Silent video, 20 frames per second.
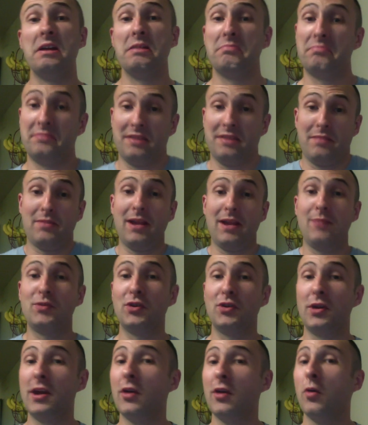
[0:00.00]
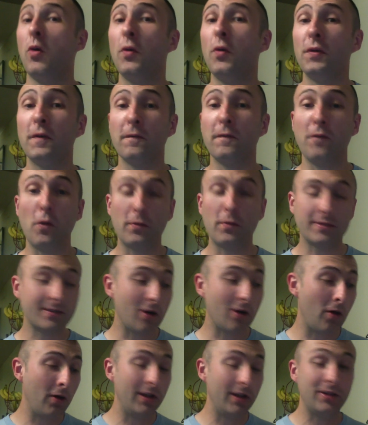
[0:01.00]
Sometimes you'll hear older folks
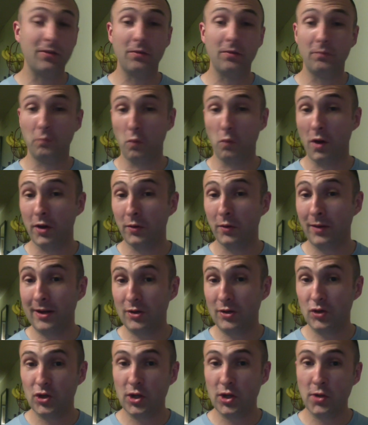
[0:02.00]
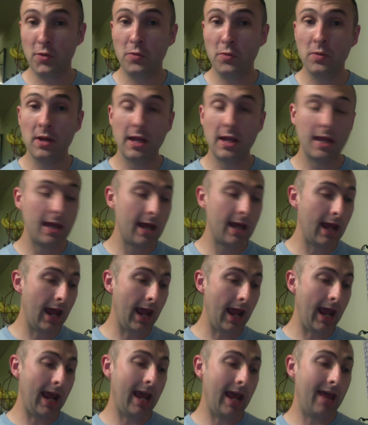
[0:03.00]
call it wandering Jew,
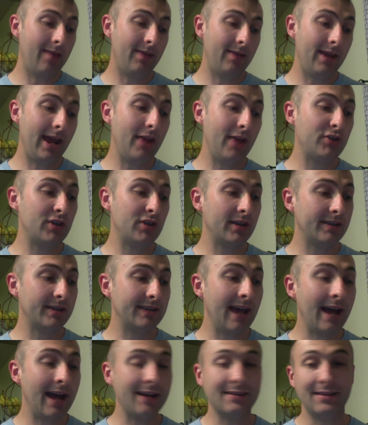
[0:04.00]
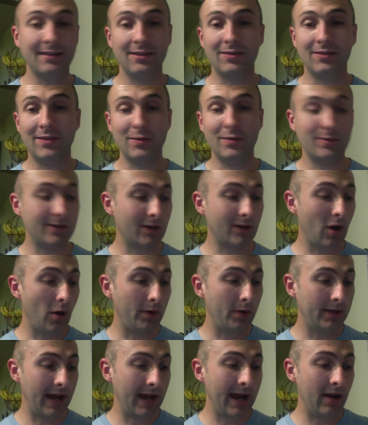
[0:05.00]
and the ancient Saxons used to
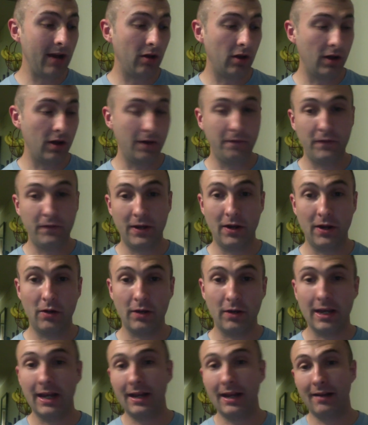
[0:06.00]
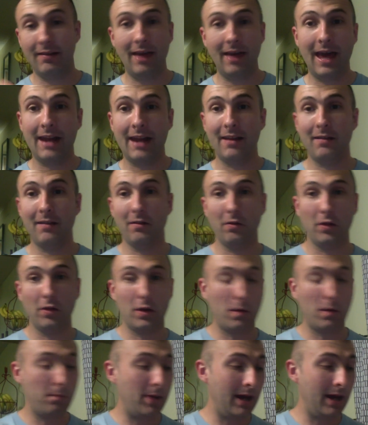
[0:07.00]
call it alehuff, and I'll get into that in a
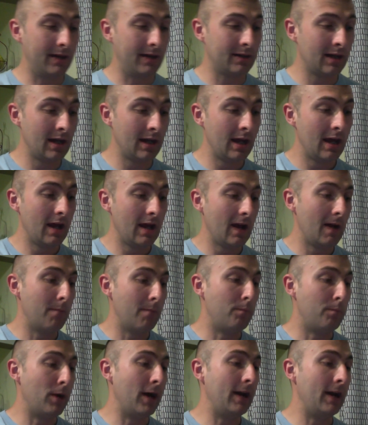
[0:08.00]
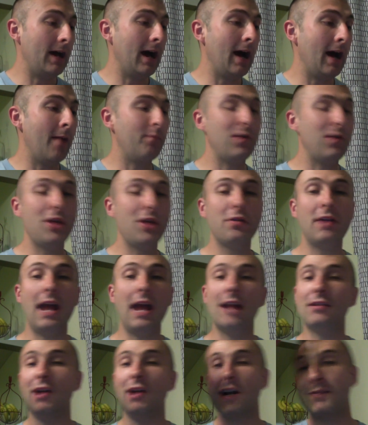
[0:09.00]
little bit. But the other day
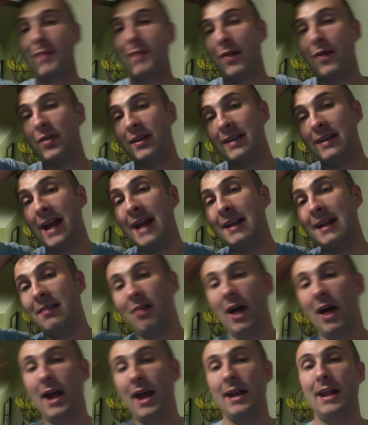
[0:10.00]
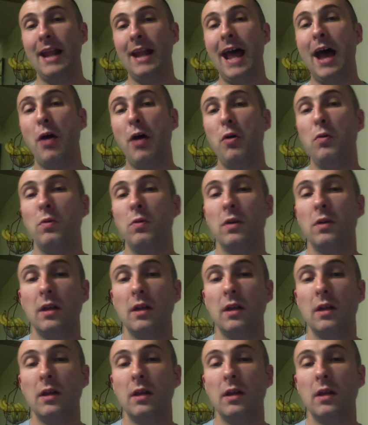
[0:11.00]
I talked about the dandelion and how